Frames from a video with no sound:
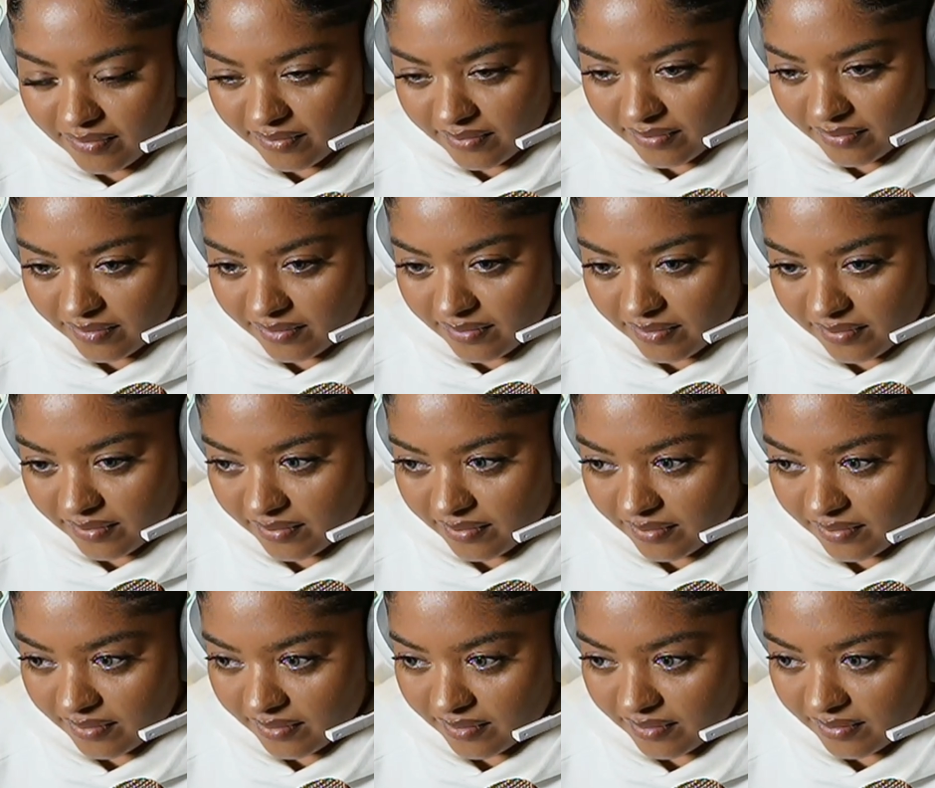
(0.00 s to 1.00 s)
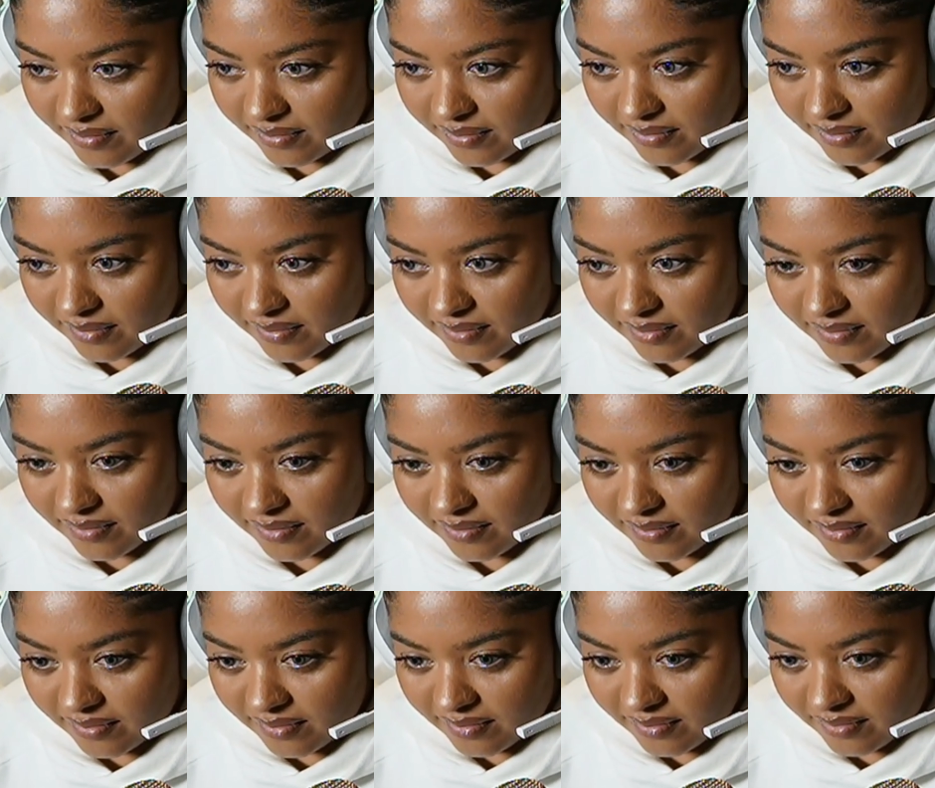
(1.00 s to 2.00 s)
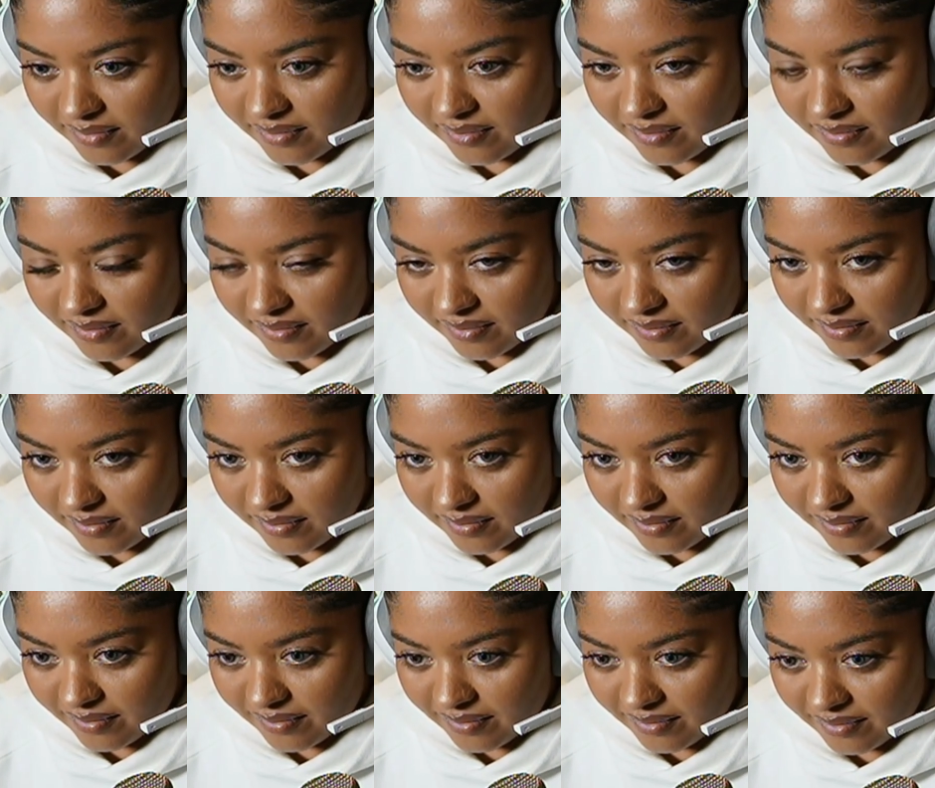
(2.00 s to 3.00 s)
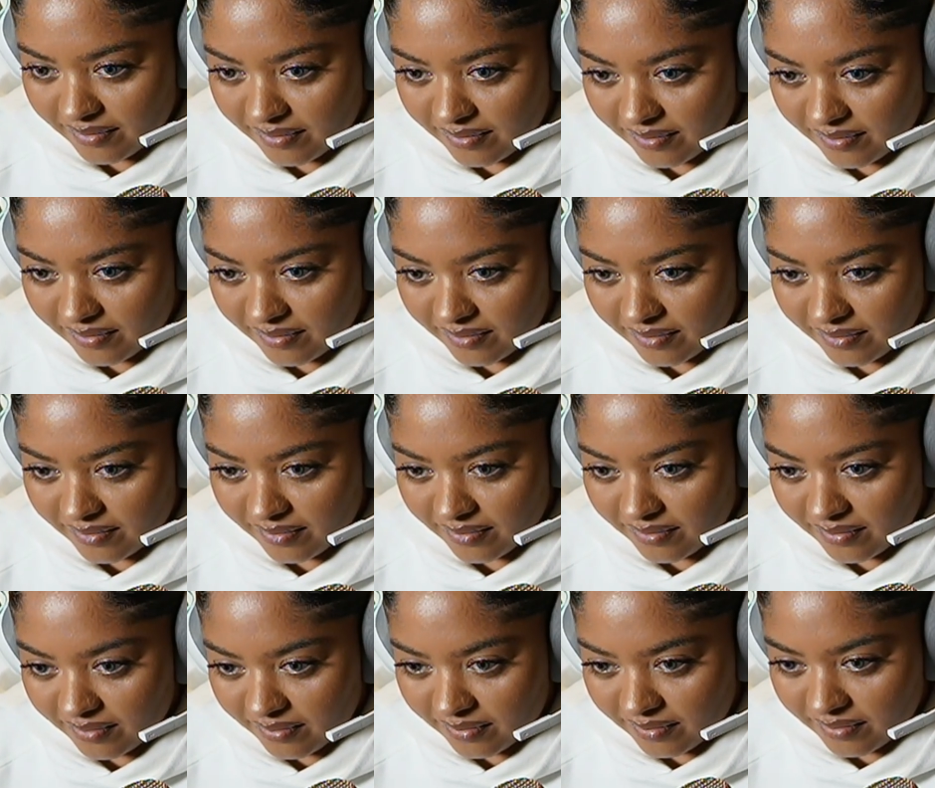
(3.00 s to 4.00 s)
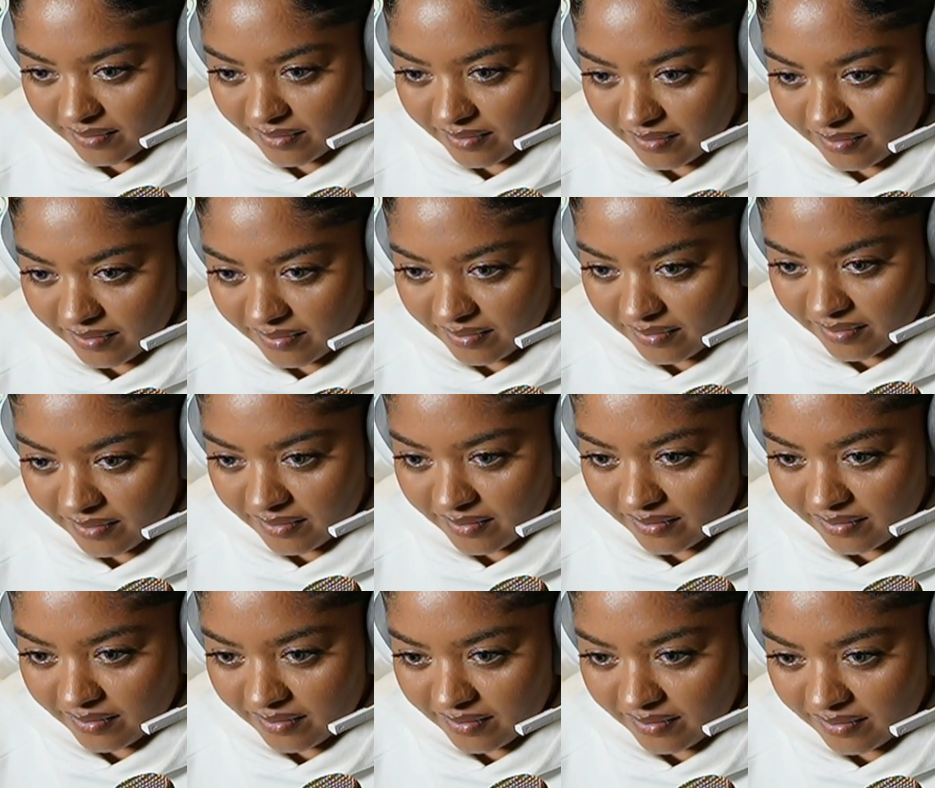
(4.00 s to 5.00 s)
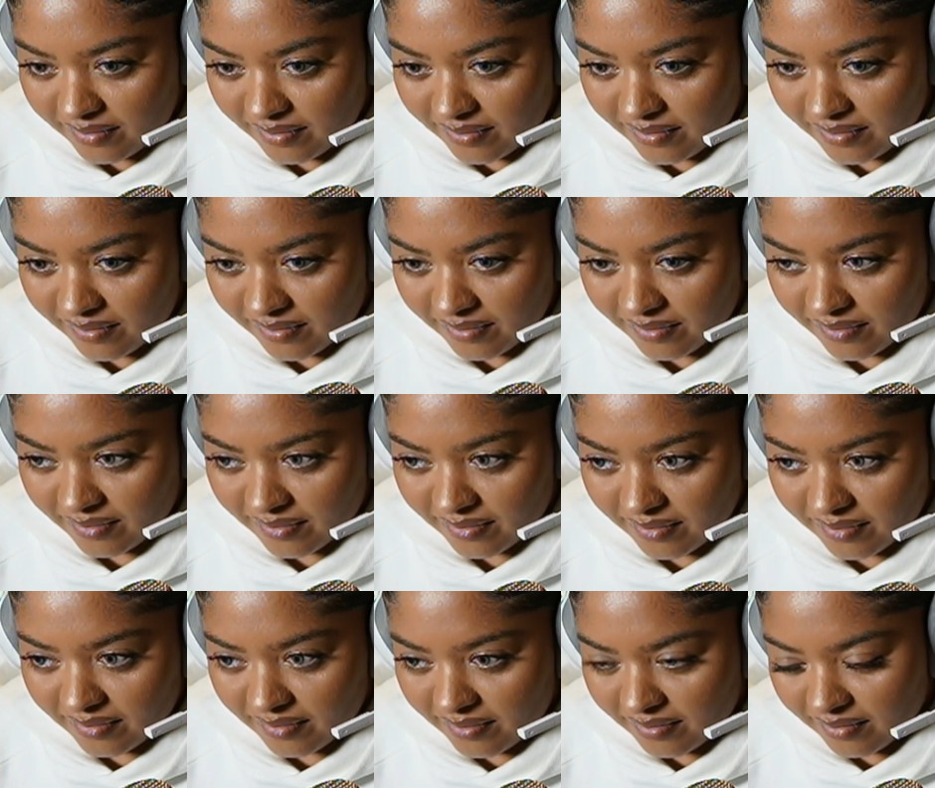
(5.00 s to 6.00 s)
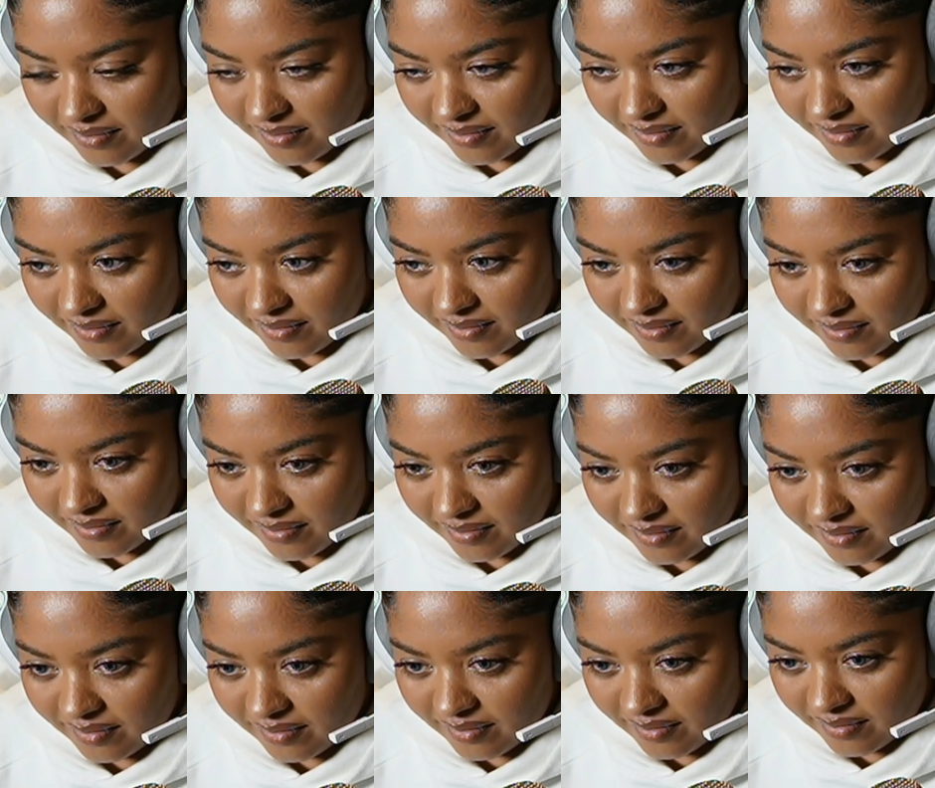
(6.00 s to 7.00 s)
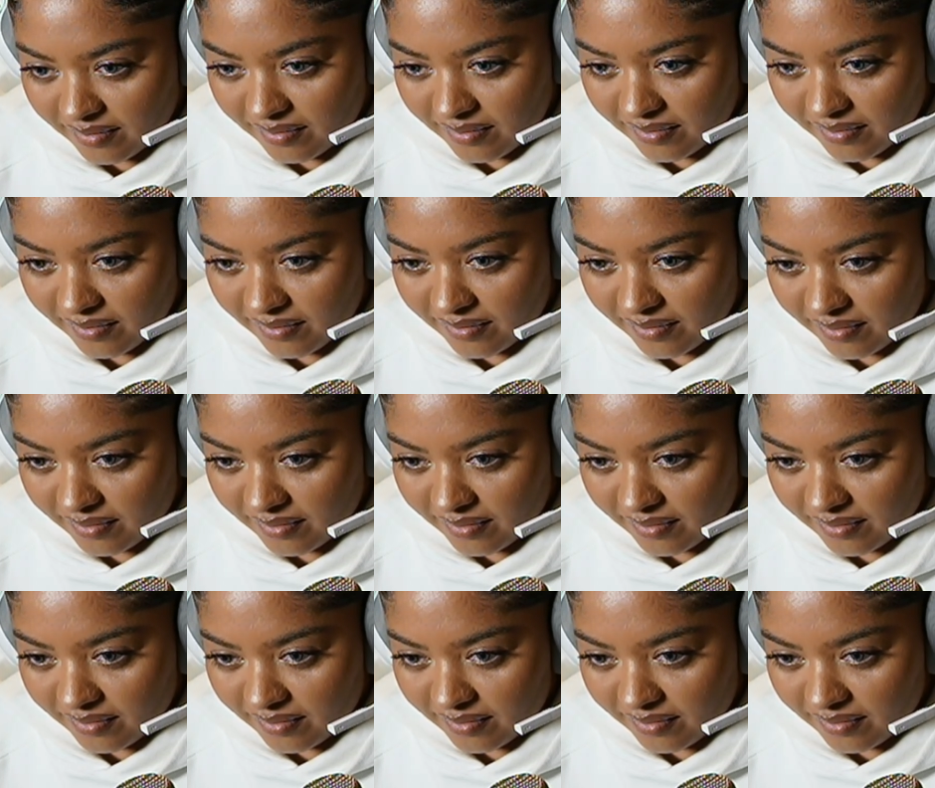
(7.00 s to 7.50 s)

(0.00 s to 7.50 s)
[no speech]